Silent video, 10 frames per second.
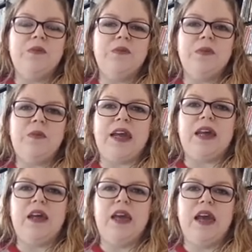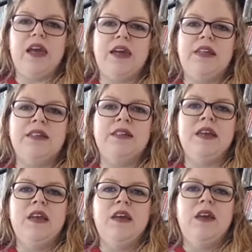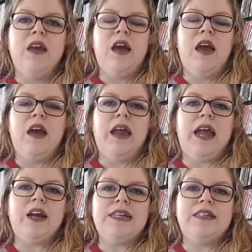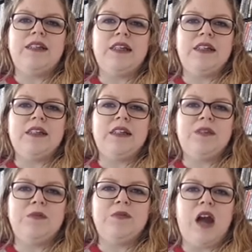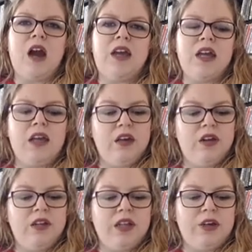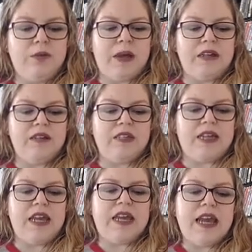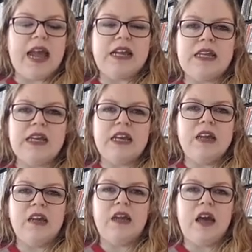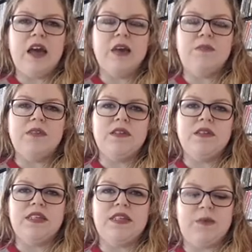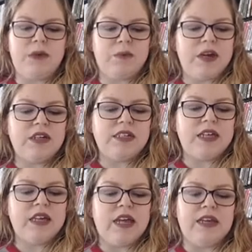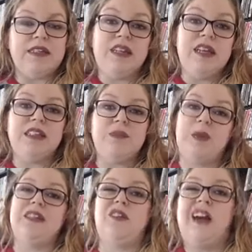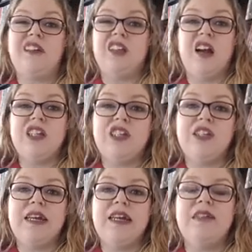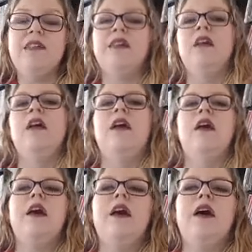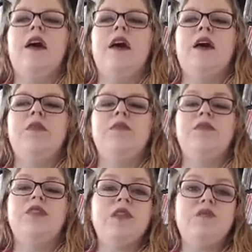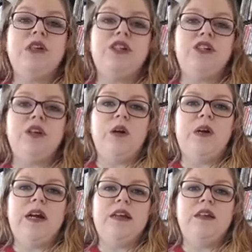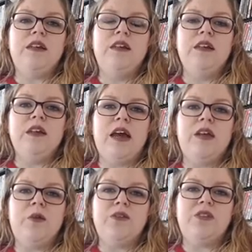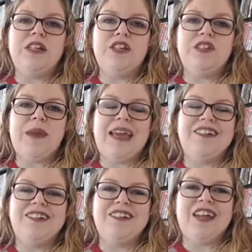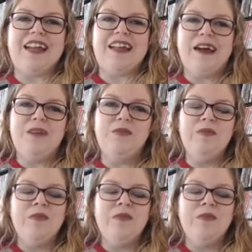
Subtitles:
Rebecca and Eric did some talking earlier about staying connected, systemic parenting, and Teen Speak, so how to talk to your kids. So be sure to go on and Northridge's page and check it out.